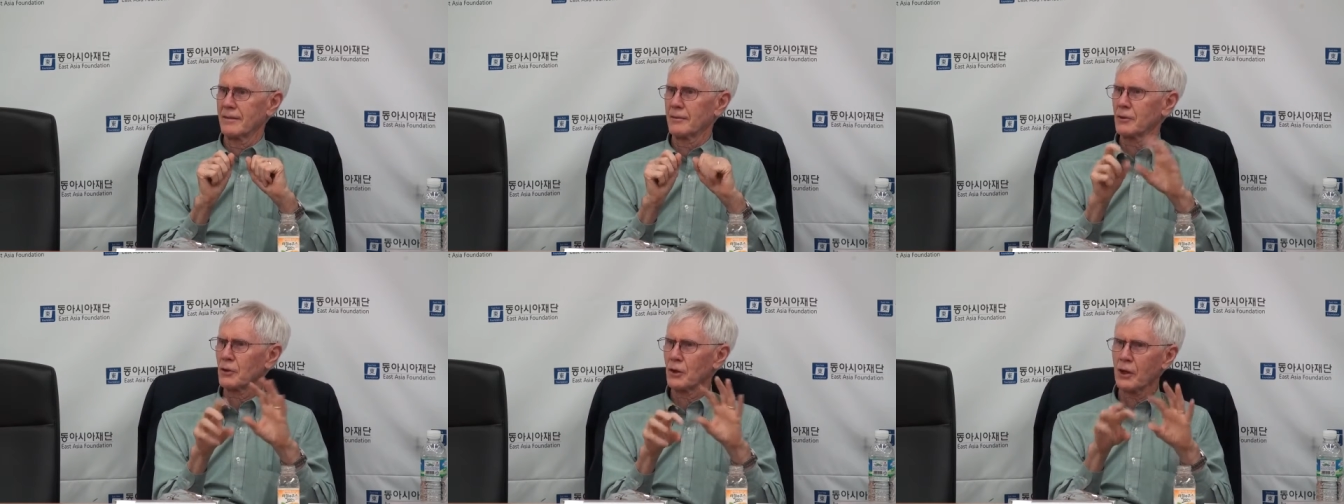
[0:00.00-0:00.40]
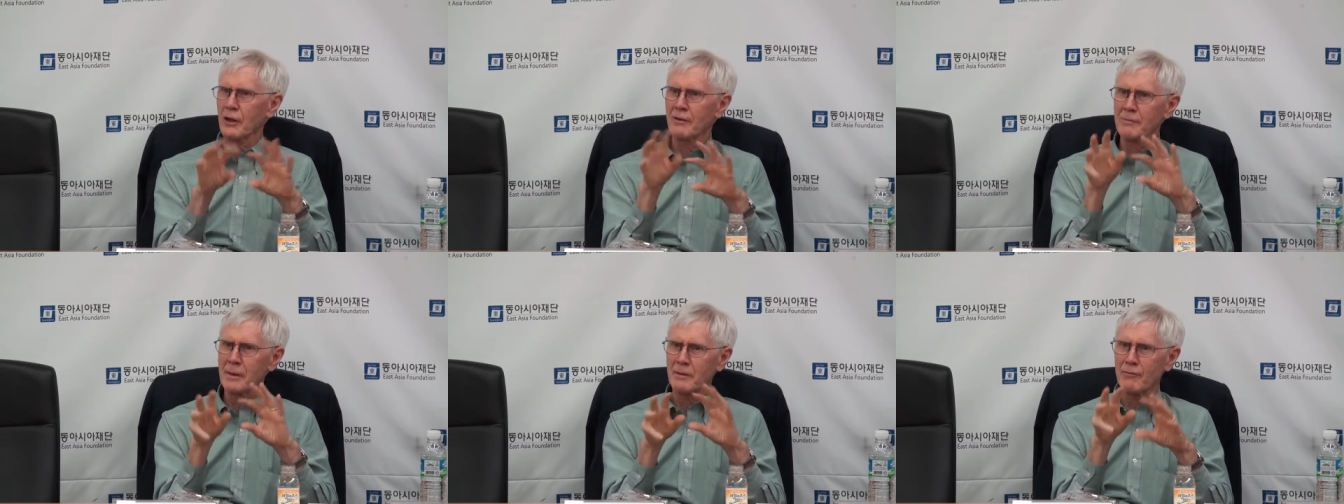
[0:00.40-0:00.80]
A
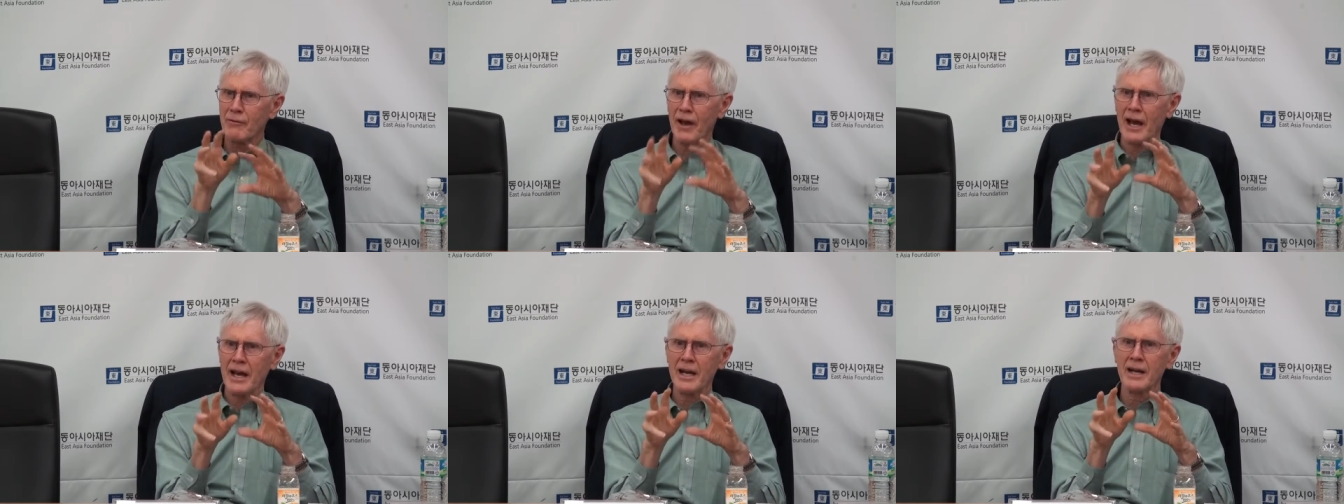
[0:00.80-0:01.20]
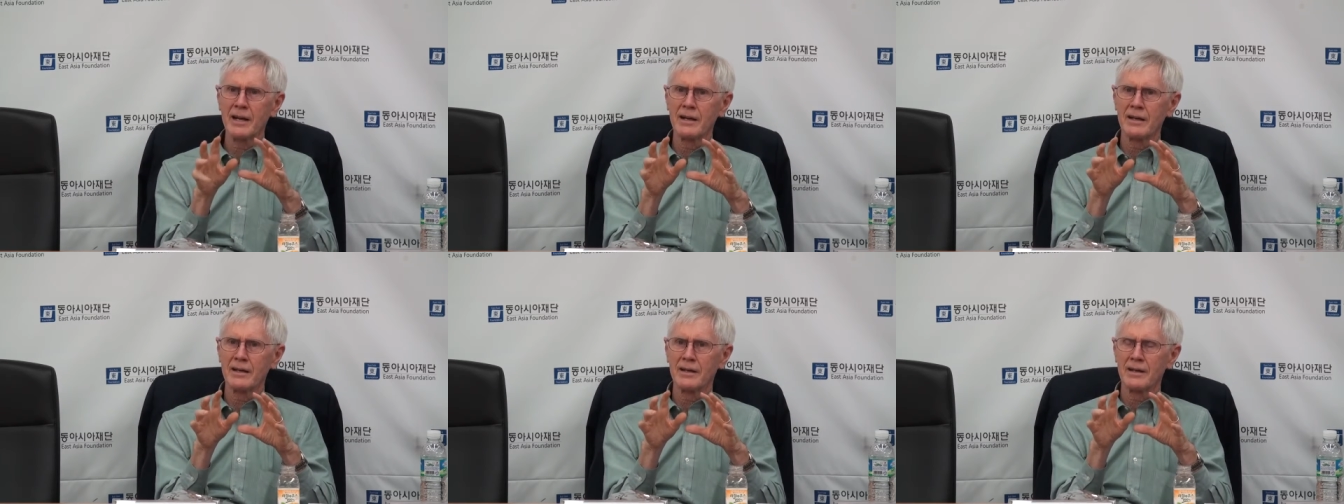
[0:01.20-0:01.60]
little bit vague,
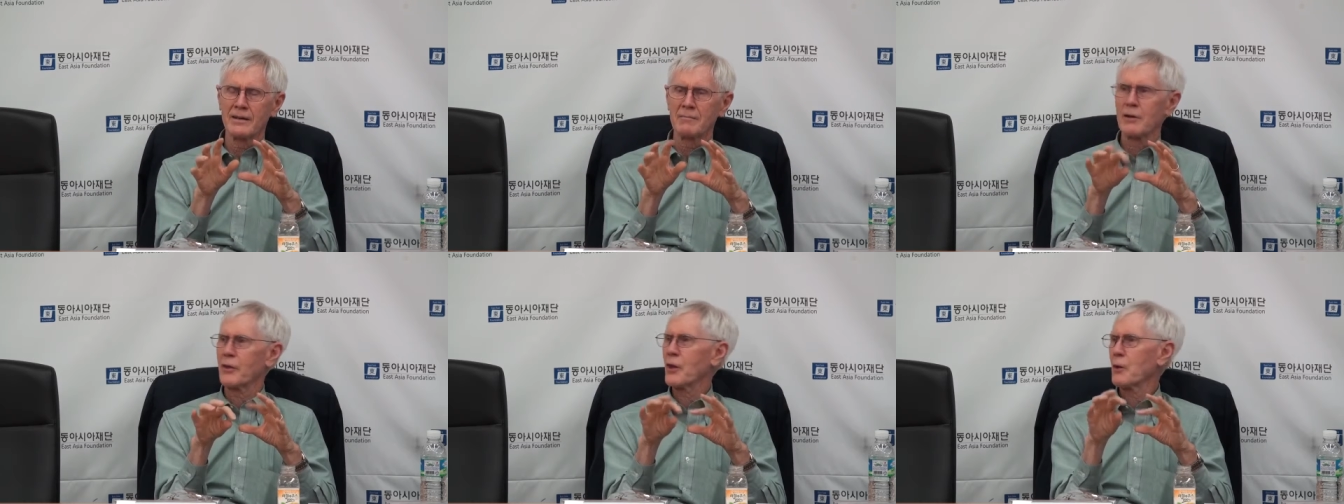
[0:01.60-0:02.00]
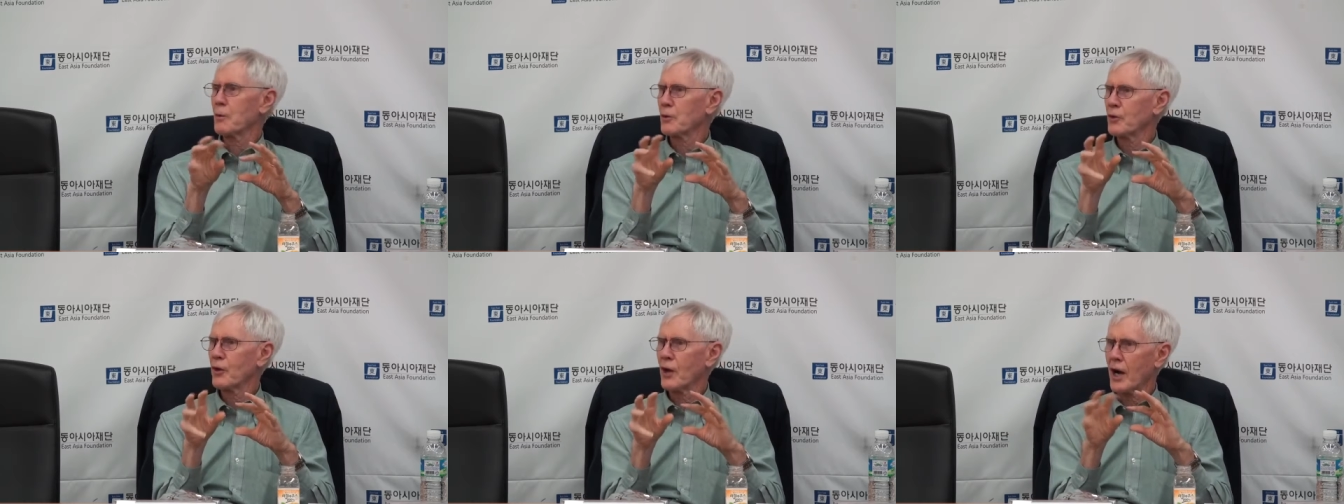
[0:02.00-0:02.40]
but there
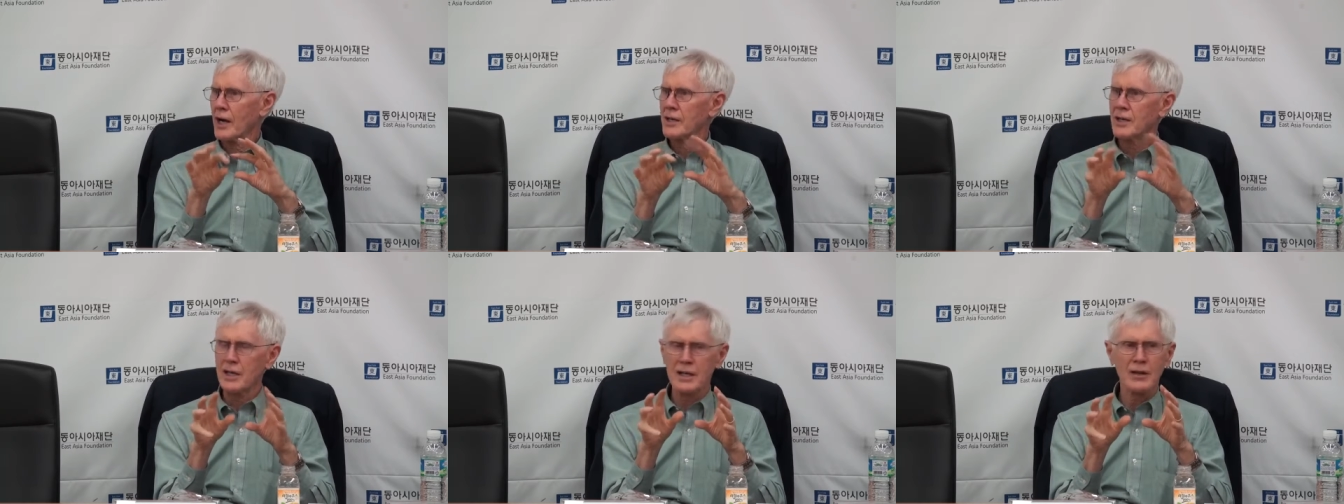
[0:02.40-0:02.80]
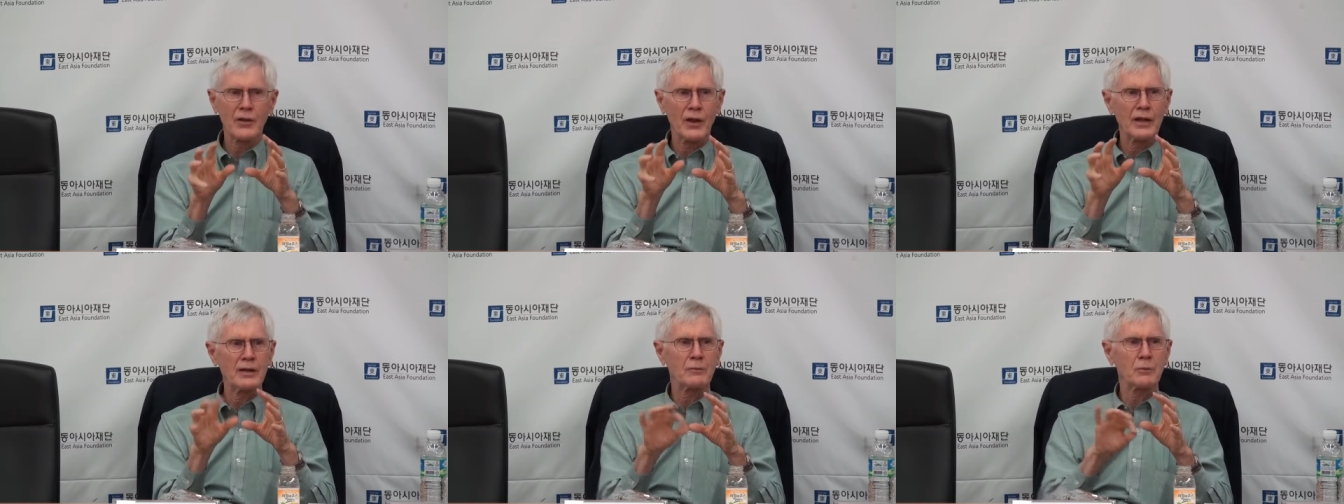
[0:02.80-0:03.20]
was an idea
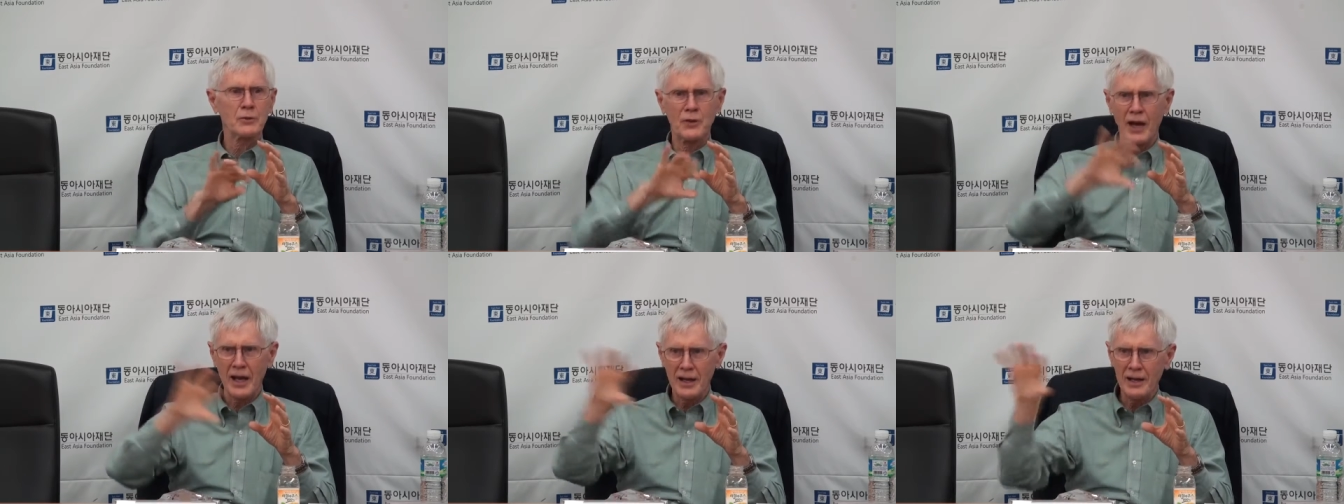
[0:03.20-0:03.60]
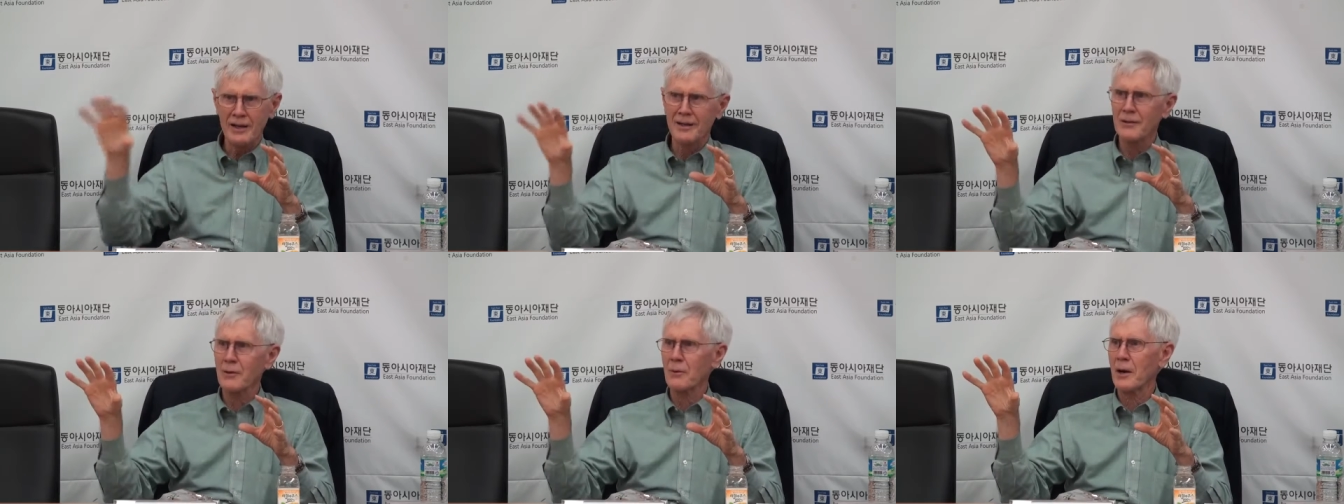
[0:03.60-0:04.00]
that it was
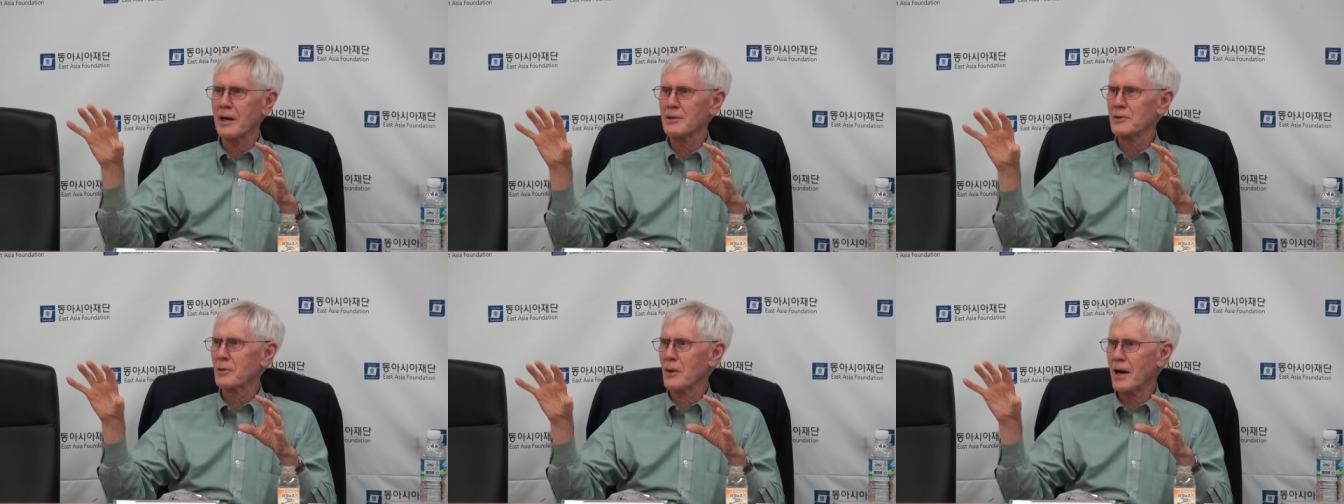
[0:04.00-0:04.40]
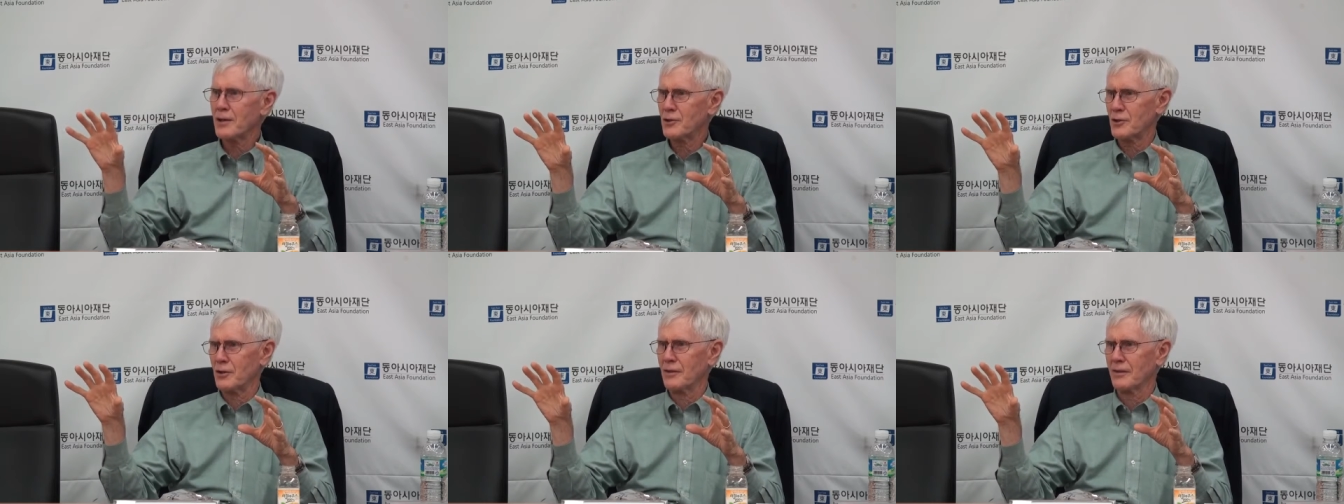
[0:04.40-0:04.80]
headed in the right
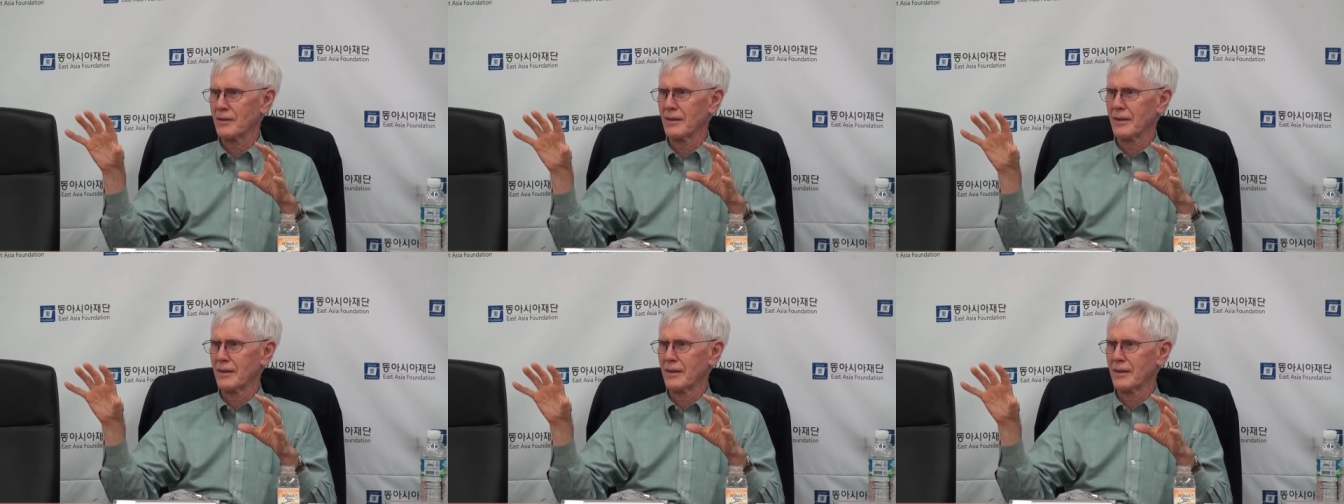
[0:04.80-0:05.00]
direction,